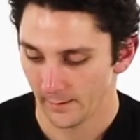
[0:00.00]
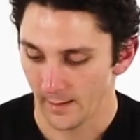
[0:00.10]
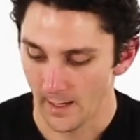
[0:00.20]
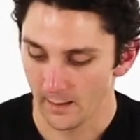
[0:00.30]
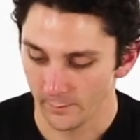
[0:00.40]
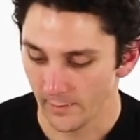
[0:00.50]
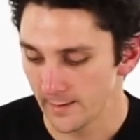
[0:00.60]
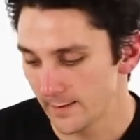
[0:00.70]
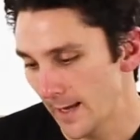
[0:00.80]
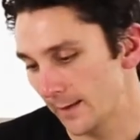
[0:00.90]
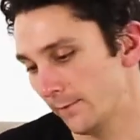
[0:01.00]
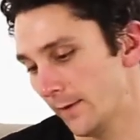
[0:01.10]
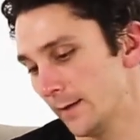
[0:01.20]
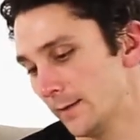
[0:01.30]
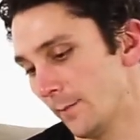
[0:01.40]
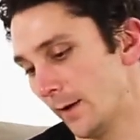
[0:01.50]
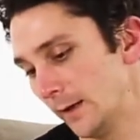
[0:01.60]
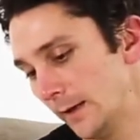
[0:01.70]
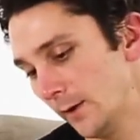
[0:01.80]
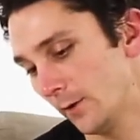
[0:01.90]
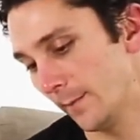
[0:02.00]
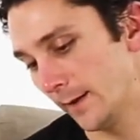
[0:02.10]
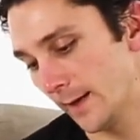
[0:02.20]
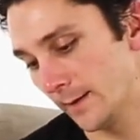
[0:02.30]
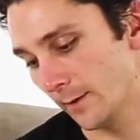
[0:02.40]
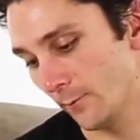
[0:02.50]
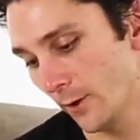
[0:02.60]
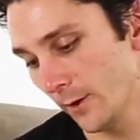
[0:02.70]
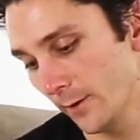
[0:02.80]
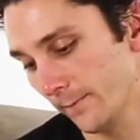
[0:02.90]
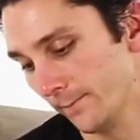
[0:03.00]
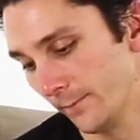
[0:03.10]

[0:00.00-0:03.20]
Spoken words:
Okay, I'm going to place that device on my knee or on my desk at work,